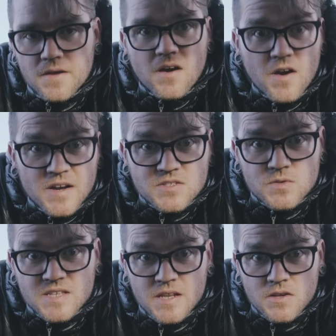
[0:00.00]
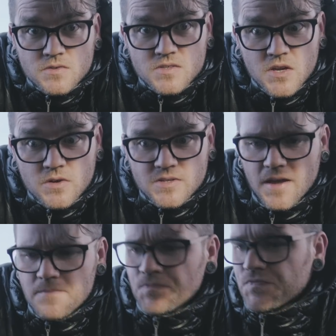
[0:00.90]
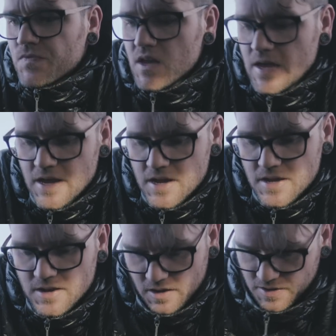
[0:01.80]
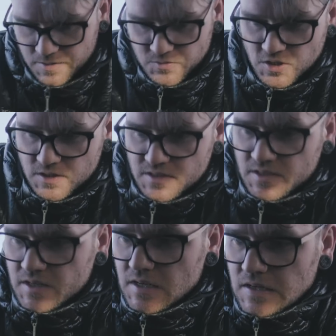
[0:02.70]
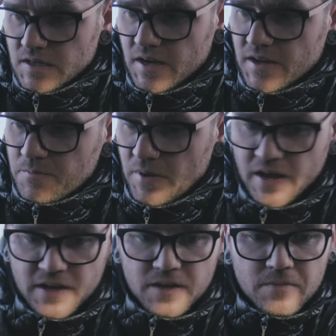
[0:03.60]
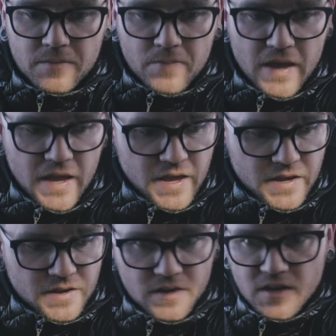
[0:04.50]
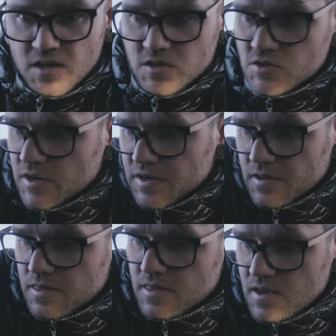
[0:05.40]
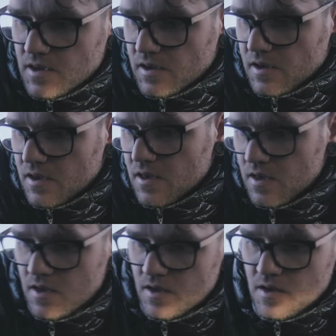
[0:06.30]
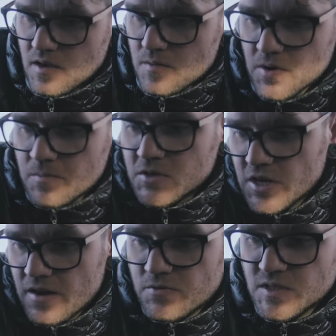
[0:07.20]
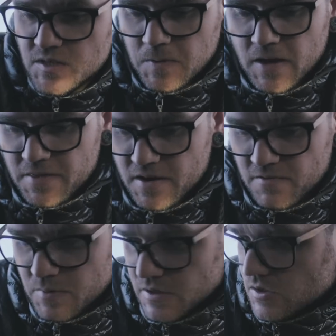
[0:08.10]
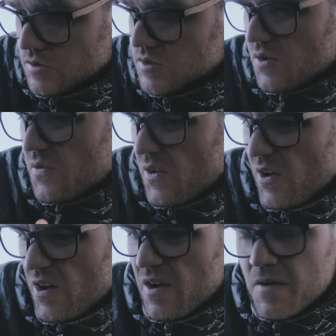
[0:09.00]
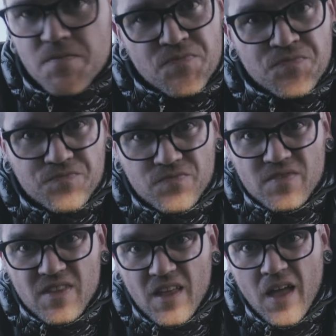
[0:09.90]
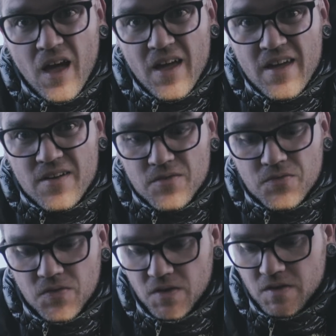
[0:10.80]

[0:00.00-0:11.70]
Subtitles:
All right, so it's getting close to go time, and I am just kind of packing my bag, trying to think. Pretty much every spot that I've been to so far, I have